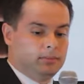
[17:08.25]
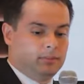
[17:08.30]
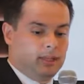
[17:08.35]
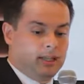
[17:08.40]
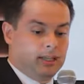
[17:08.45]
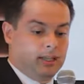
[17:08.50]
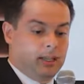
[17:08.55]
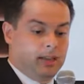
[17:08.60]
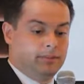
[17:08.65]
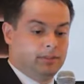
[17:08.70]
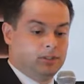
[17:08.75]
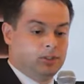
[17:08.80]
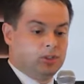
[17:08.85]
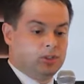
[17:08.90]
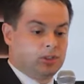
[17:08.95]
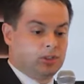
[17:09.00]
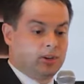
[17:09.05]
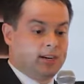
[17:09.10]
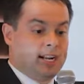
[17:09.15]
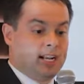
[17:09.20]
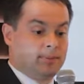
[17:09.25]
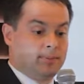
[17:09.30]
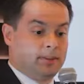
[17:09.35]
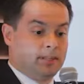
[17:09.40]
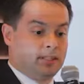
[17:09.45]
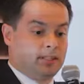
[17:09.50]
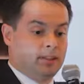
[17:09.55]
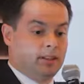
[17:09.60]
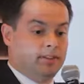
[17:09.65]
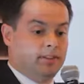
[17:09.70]
evolution or
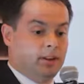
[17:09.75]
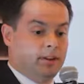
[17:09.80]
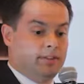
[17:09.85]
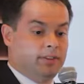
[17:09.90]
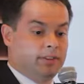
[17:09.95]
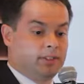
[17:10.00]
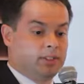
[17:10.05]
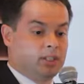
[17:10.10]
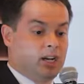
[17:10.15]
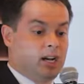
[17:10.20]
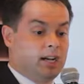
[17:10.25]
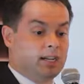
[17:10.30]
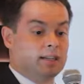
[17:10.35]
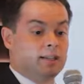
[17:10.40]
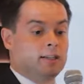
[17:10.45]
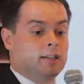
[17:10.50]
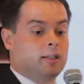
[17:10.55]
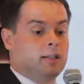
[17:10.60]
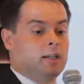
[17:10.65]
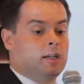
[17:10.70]
aspect of this talk.